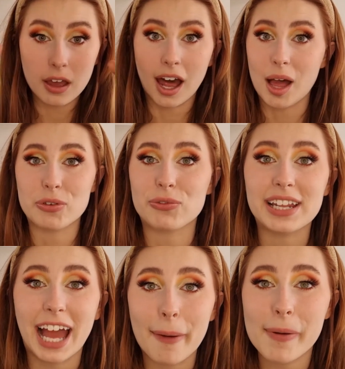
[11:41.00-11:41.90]
I'm just
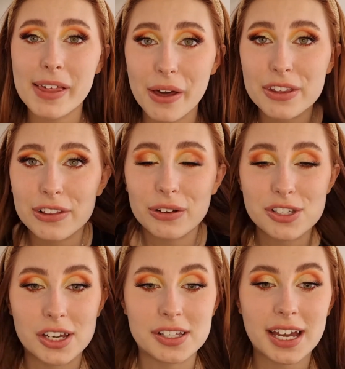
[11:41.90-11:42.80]
really happy with how this look
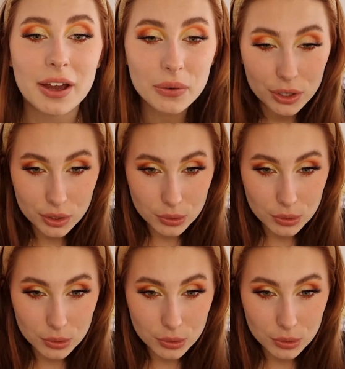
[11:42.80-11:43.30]
turned out.